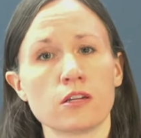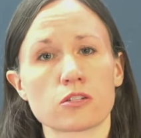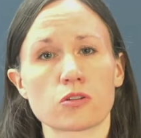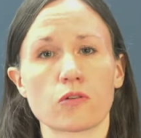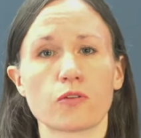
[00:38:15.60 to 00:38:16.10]

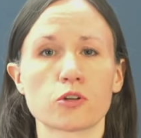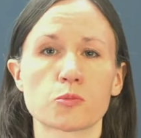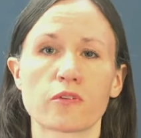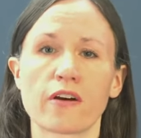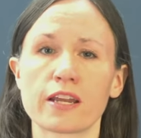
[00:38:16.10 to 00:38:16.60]
Sophos
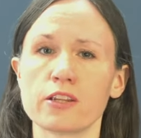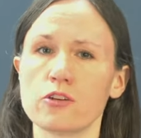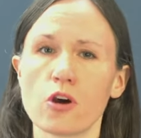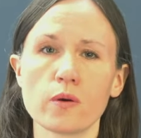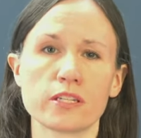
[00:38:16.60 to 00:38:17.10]
provided
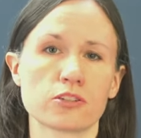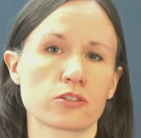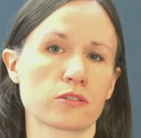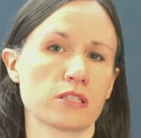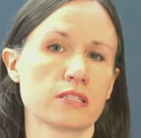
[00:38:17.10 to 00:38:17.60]
no
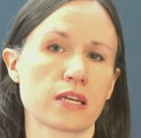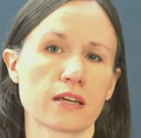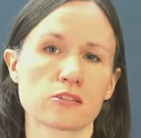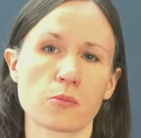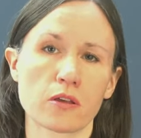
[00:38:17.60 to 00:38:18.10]
additional
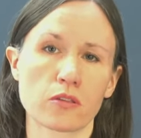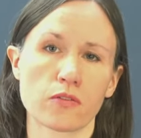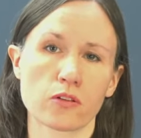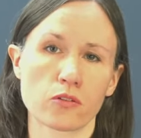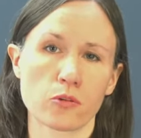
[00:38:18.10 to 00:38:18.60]
details about the
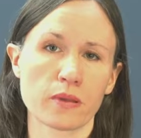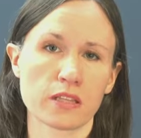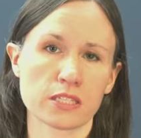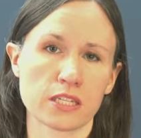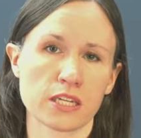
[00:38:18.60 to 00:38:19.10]

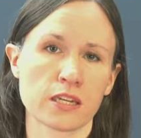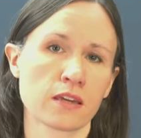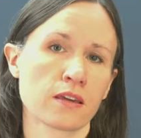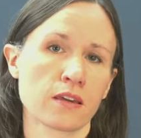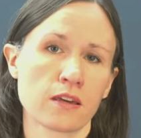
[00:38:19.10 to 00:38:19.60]
vulnerability.
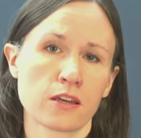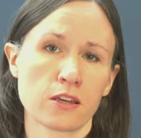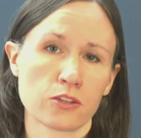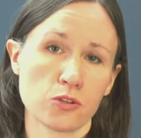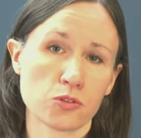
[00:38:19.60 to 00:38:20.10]

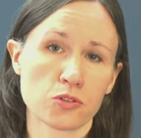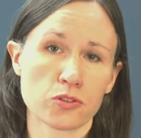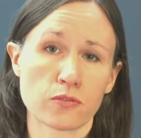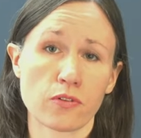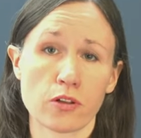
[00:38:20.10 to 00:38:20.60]

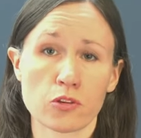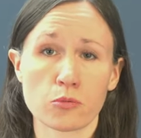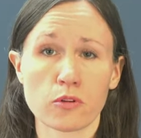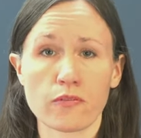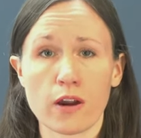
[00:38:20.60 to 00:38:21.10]
Users of
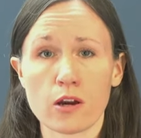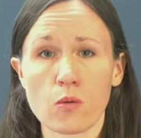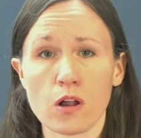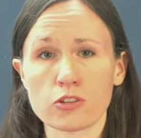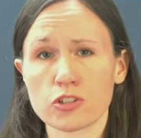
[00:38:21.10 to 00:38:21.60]
vulnerable
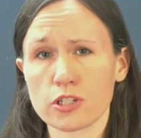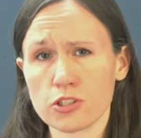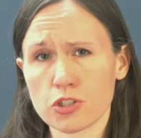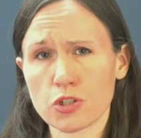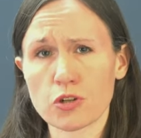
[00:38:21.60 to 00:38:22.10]
firewalls should
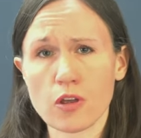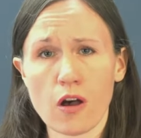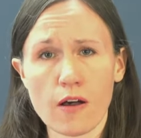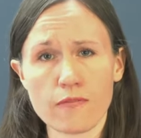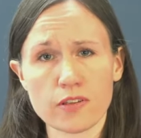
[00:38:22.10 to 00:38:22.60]
ensure the
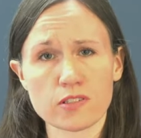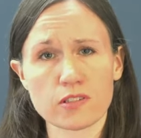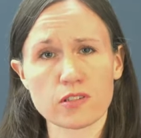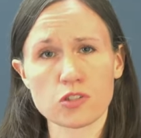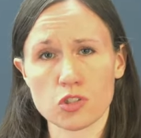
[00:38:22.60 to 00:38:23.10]
hotfix
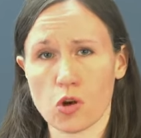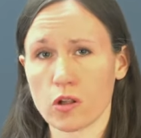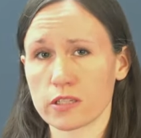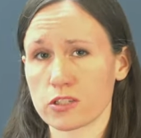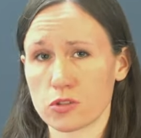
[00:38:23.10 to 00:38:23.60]
is
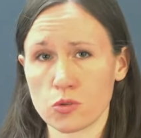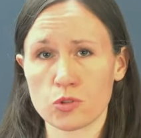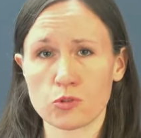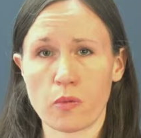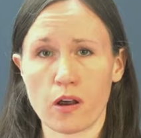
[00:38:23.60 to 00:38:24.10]
installed as
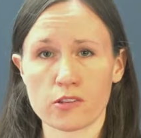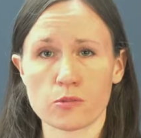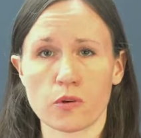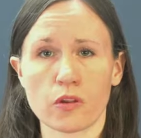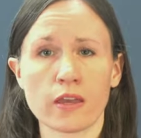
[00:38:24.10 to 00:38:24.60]
soon as
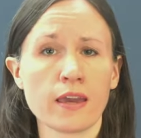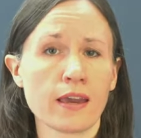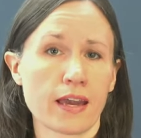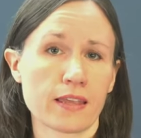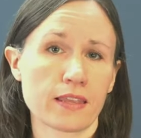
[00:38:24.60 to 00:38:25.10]
possible
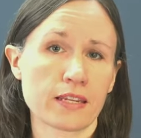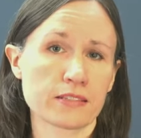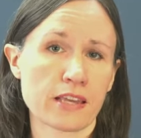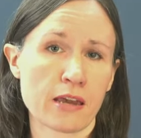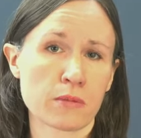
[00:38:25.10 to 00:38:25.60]
and then
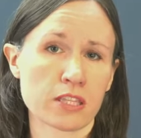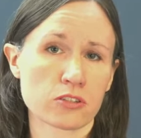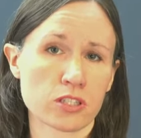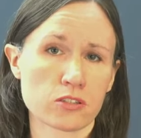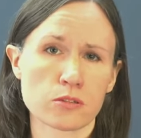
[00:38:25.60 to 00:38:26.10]
examine their
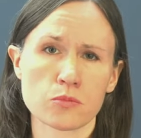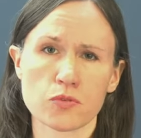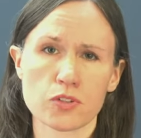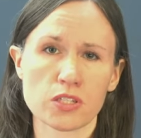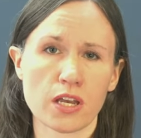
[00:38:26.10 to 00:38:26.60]
systems
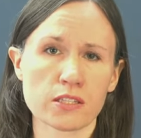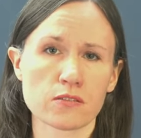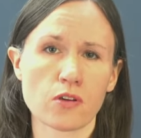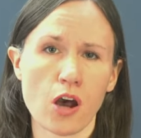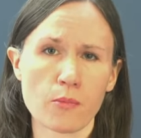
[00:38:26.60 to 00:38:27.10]
for signs
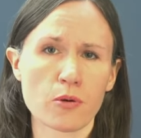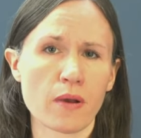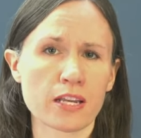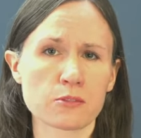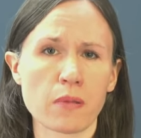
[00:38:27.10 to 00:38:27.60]
of
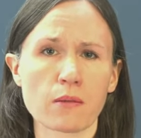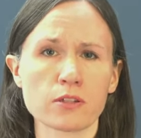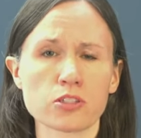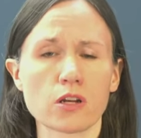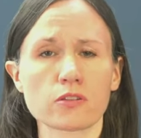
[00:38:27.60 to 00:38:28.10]
compromise
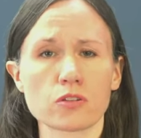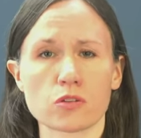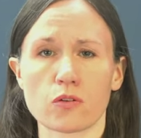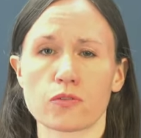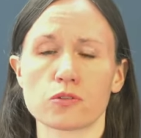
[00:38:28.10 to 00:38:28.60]
published on the
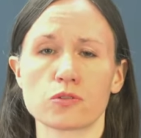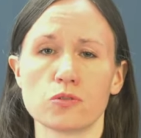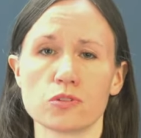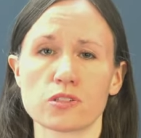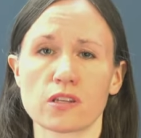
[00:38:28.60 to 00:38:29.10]
Sophos
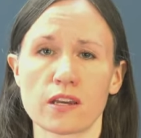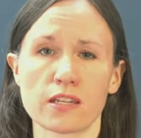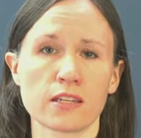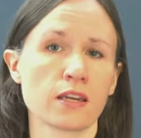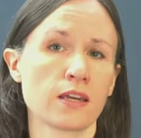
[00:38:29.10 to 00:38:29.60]
news site.